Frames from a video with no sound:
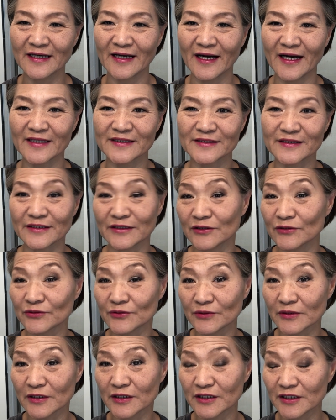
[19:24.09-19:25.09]
and
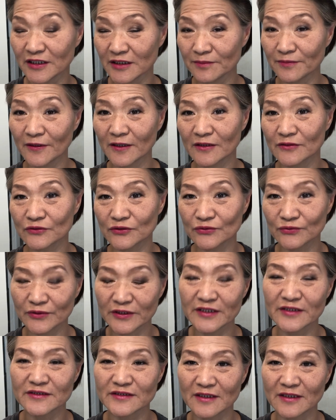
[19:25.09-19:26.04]
you keep on doing